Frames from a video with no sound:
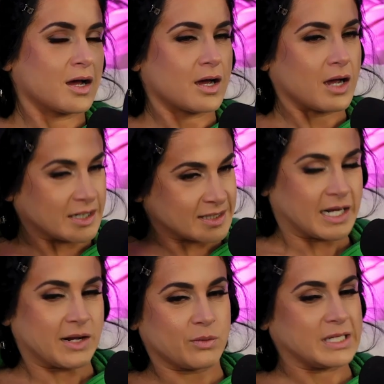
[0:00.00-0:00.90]
I said
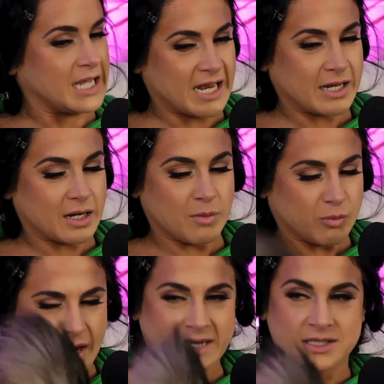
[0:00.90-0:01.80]
I would get a
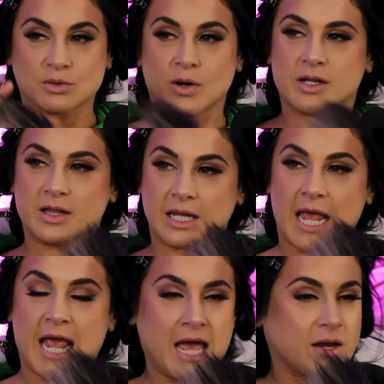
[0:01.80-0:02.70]
practice run in the
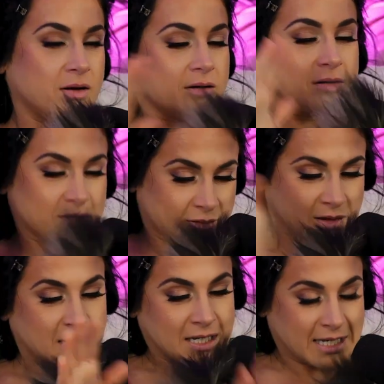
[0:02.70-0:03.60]
can.
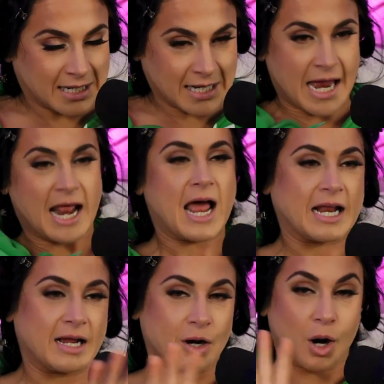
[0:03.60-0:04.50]
Get out of
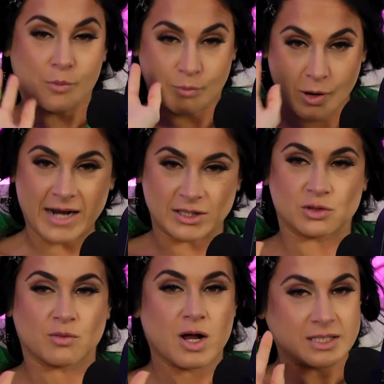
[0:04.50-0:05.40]
here. A practice
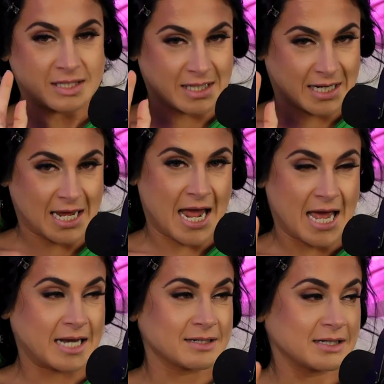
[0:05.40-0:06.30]
run is in the
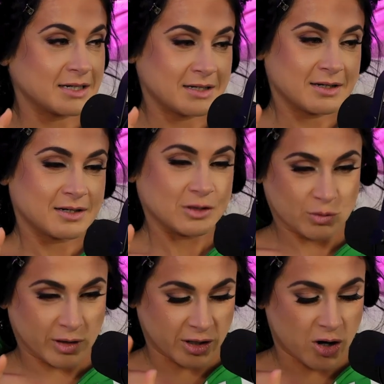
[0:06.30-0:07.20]
can. So we're
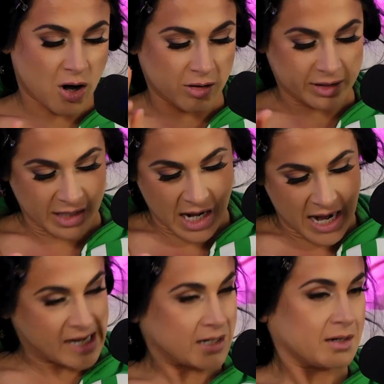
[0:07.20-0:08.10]
going to call it a night.